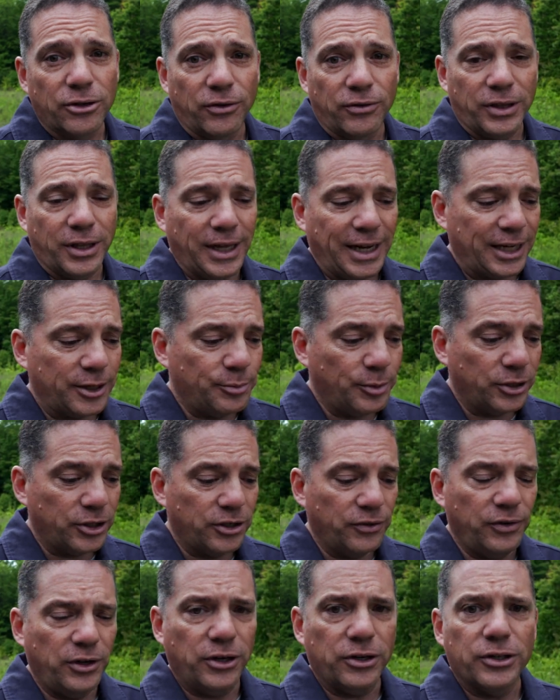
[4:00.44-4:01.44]
over the last
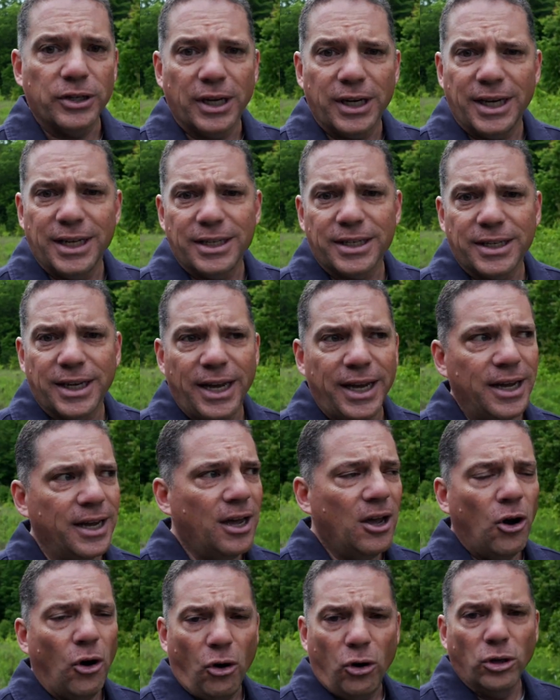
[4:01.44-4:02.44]
bunch of years. And I'd say
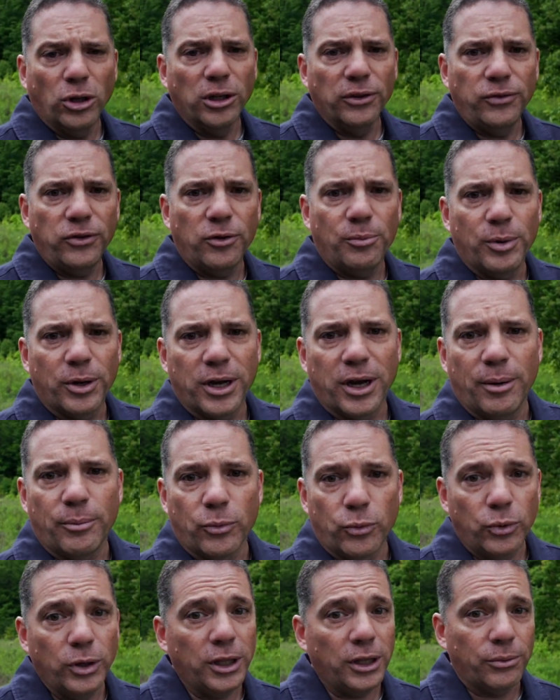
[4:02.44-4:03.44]
all of you have become
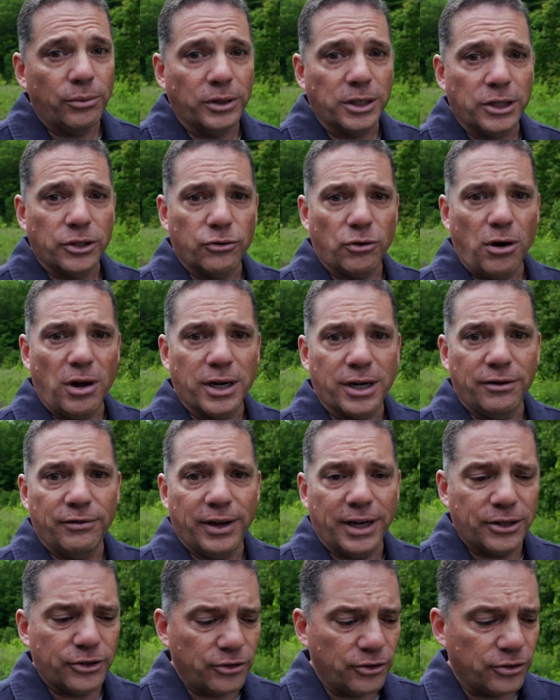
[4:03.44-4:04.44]
really, really strong
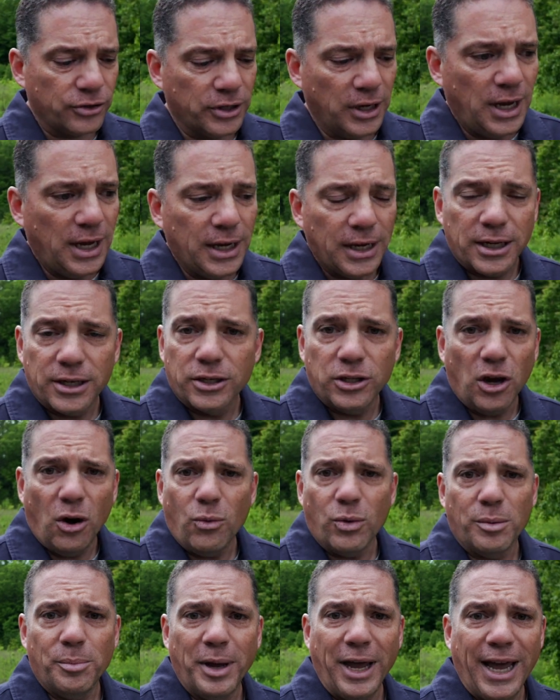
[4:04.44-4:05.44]
investors, because no
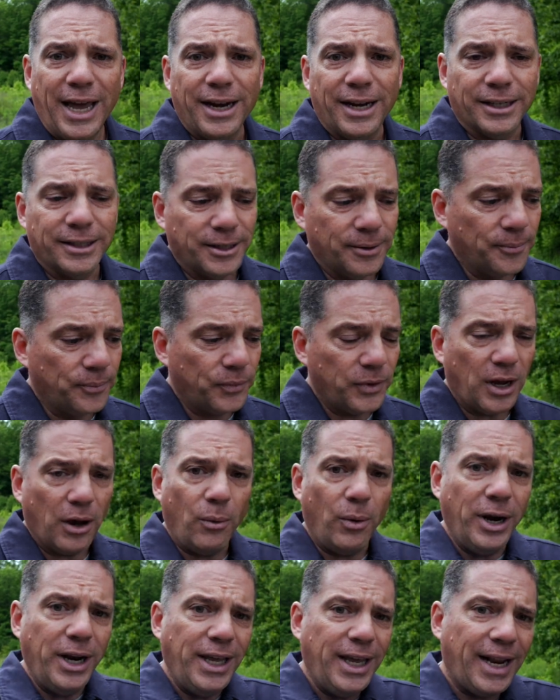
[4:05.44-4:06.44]
one panicked. Now, I
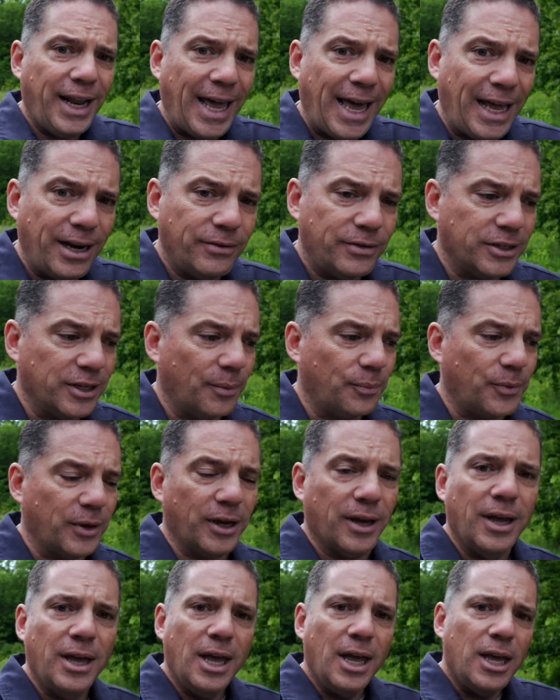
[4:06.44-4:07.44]
want to get ahead of
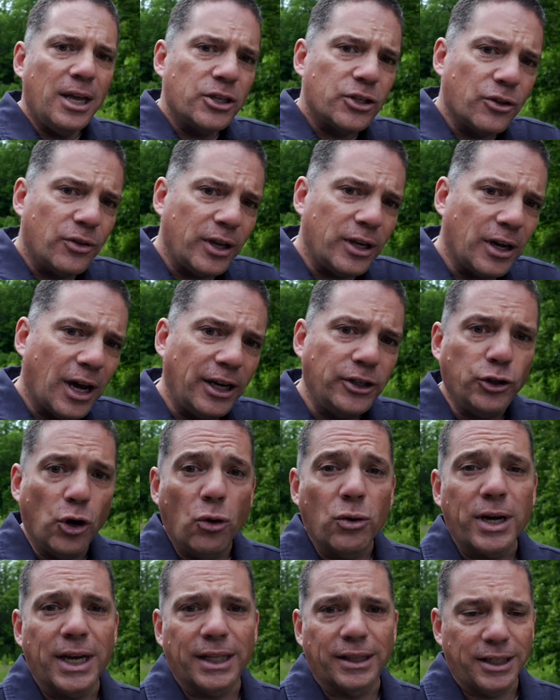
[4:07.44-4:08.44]
something so that I
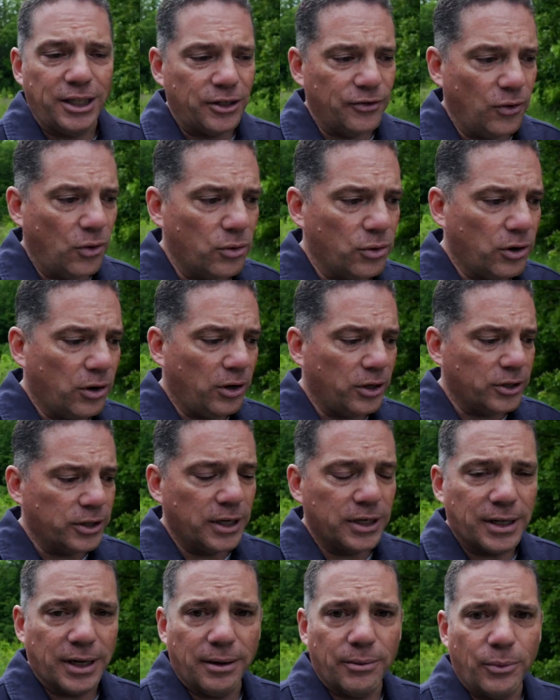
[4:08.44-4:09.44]
don't get these phone calls,
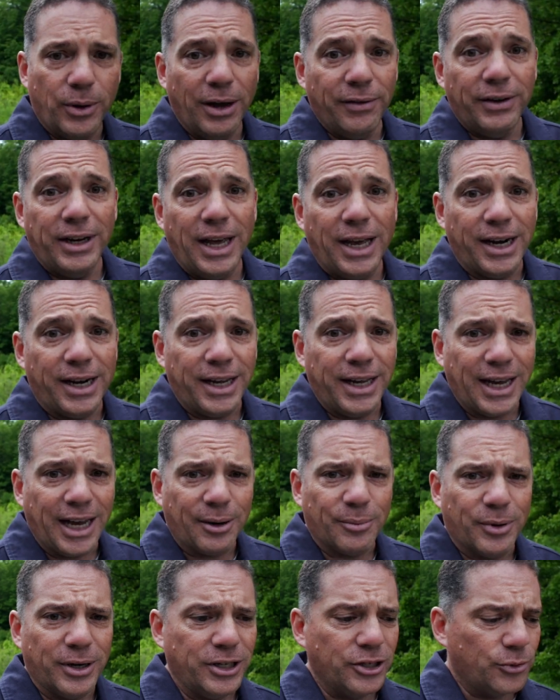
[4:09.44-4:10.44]
because we haven't had any
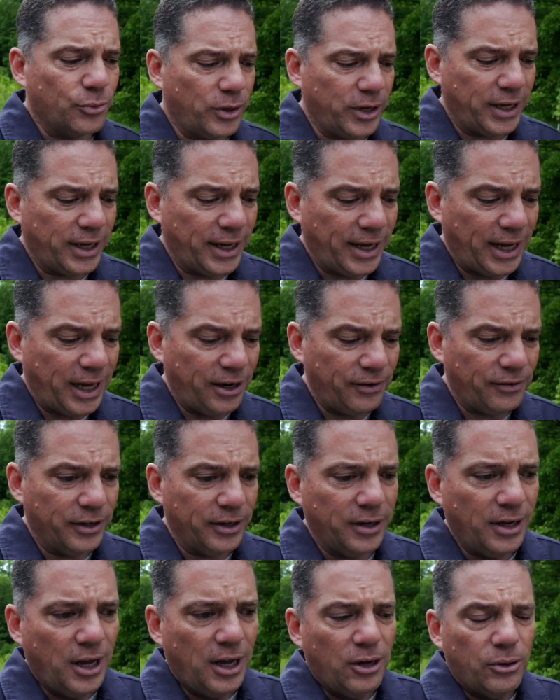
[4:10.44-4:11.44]
yet, but I just want to get ahead of
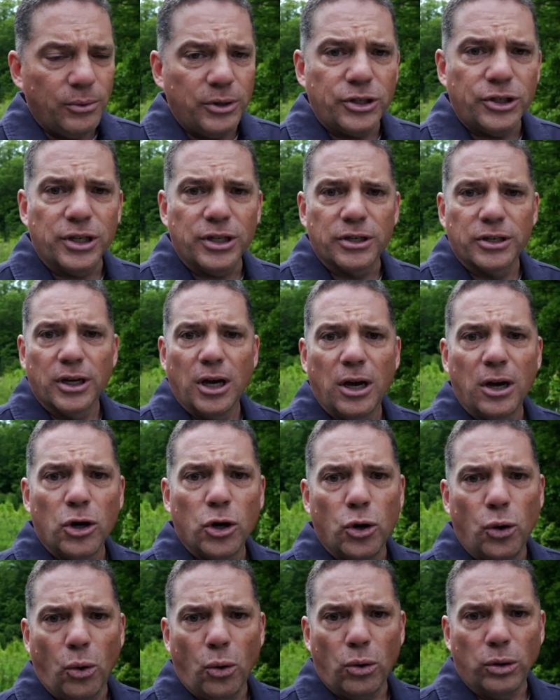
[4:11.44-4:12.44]
it, which is
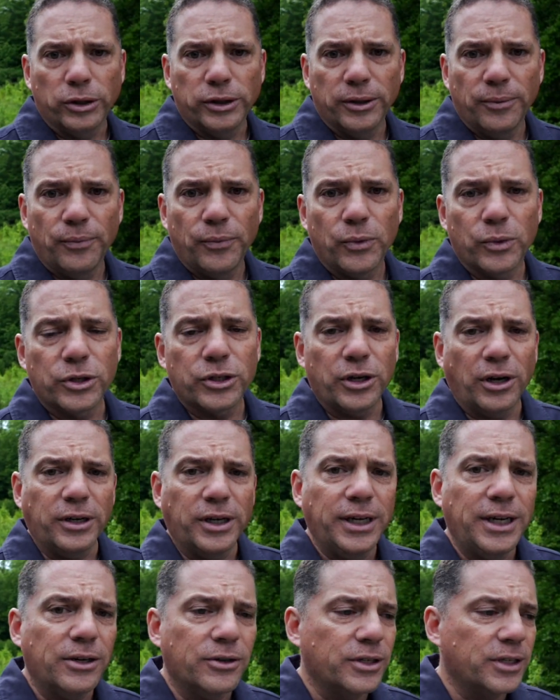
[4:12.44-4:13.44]
gold. We're starting
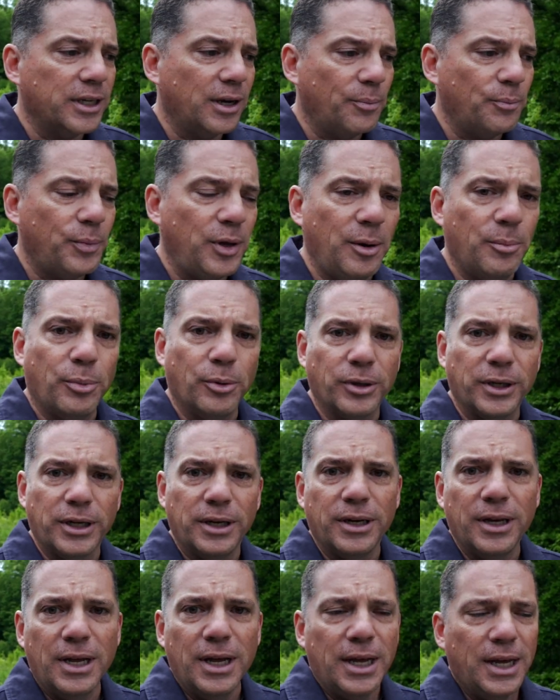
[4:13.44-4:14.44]
to hear some people
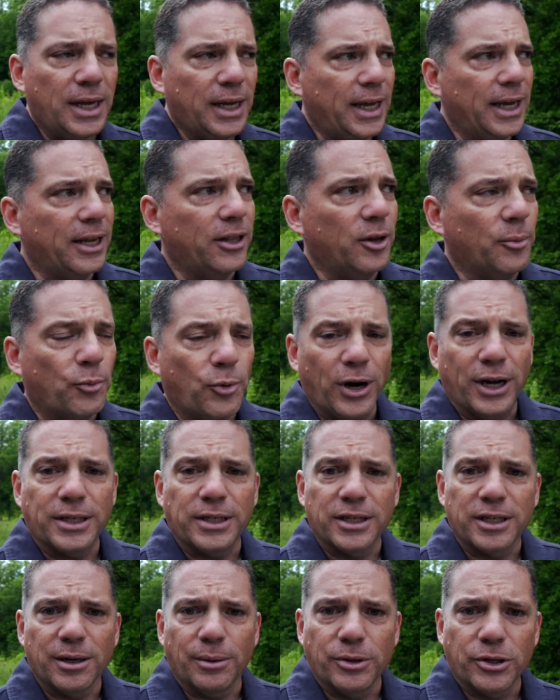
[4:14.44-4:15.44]
in the press
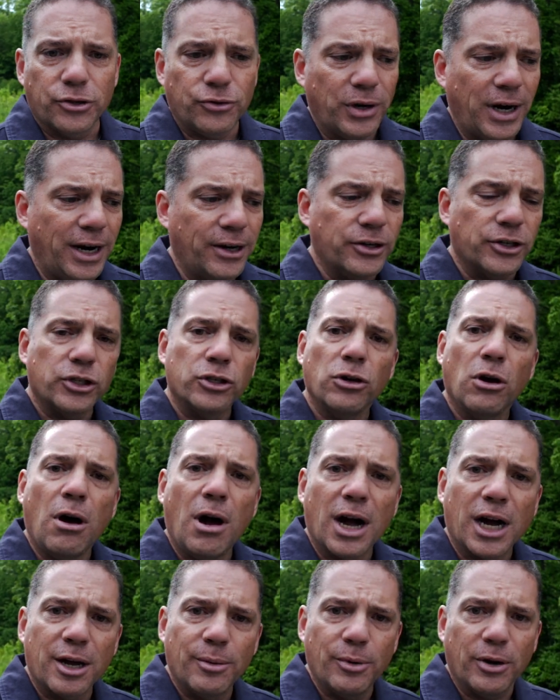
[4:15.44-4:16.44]
and some of the strategists
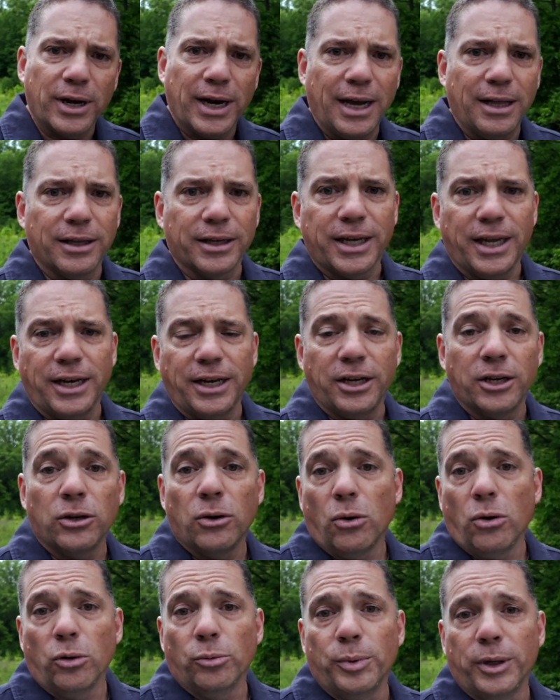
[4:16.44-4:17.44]
talk about allocating to
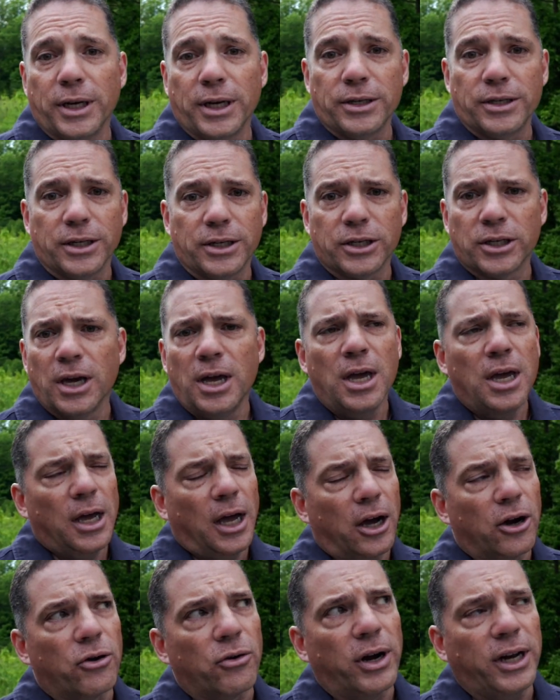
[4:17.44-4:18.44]
gold because it's
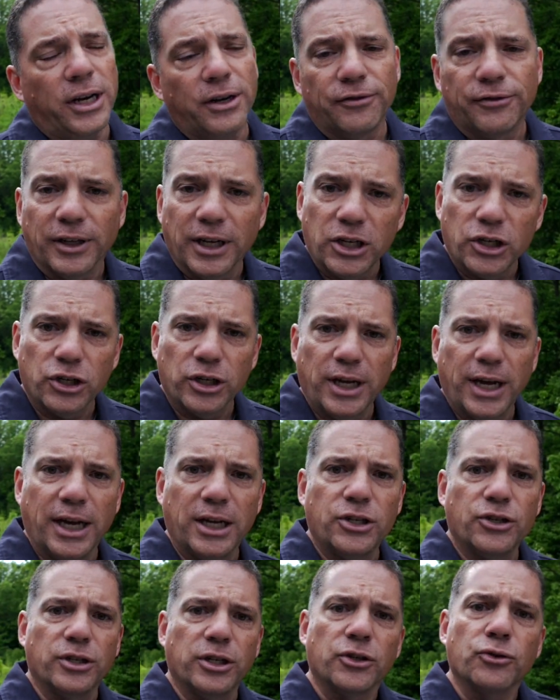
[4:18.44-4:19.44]
a great inflation
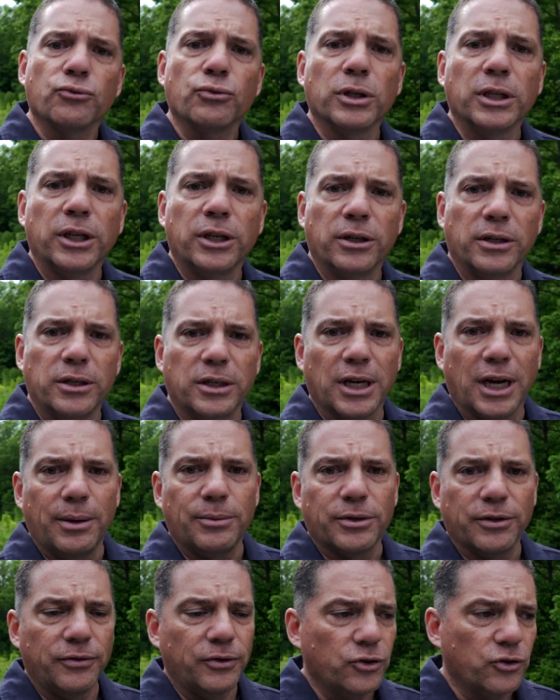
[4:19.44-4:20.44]
hedge and it's really good in
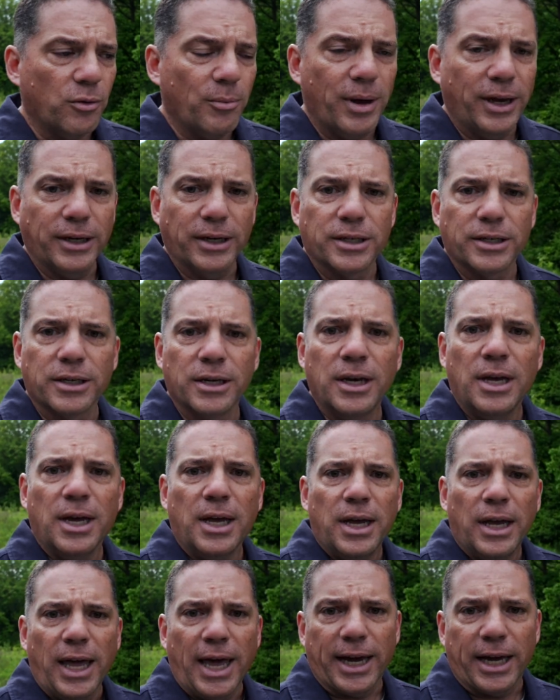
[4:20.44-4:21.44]
times of tremendous
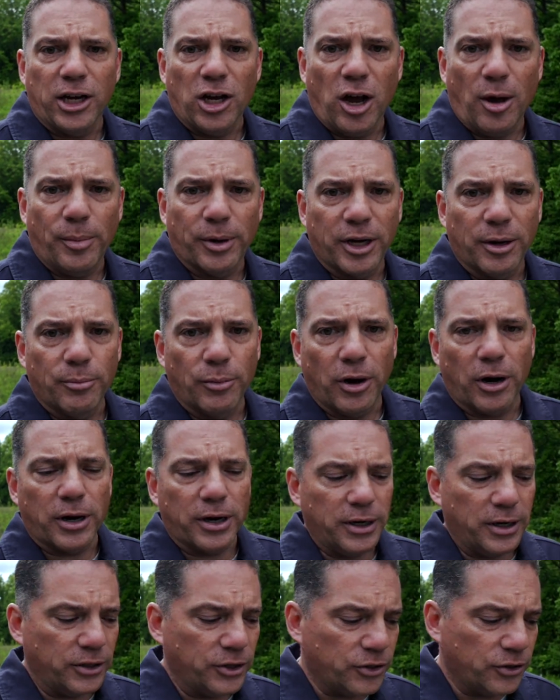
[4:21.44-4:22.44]
economic and
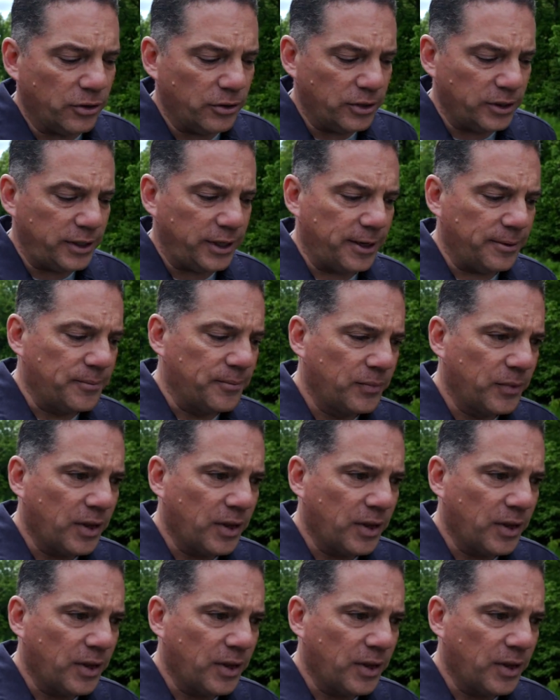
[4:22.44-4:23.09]
market uncertainty.